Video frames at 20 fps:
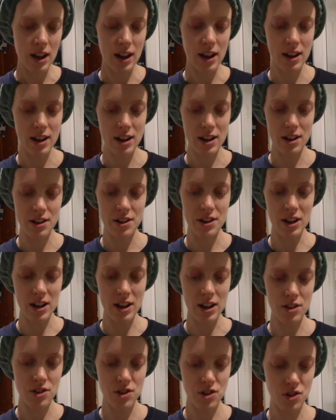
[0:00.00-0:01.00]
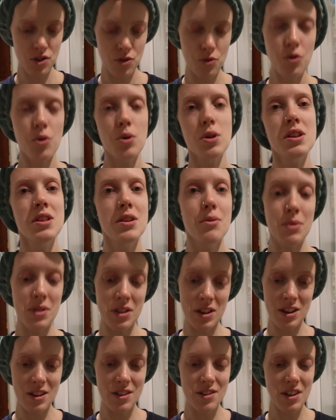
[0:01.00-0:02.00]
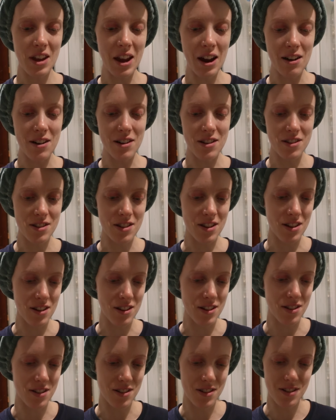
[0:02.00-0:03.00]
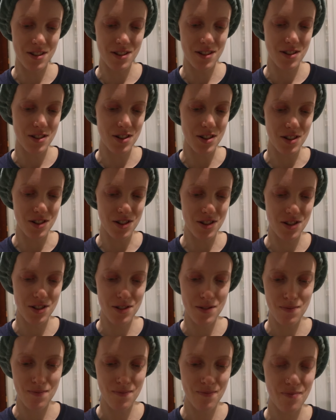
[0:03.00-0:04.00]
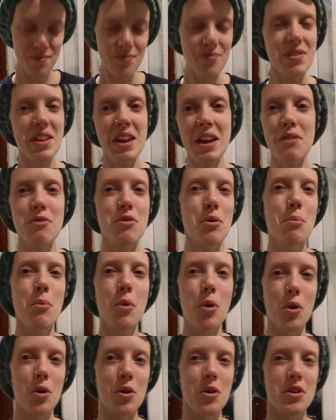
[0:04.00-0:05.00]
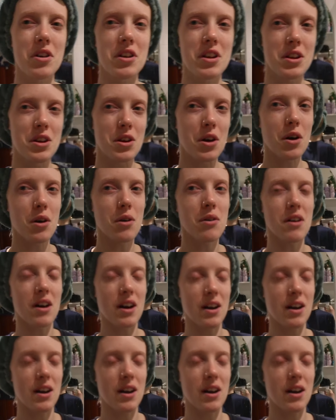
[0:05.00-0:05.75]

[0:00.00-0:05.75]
and I just fall in love with these characters just even more, you know?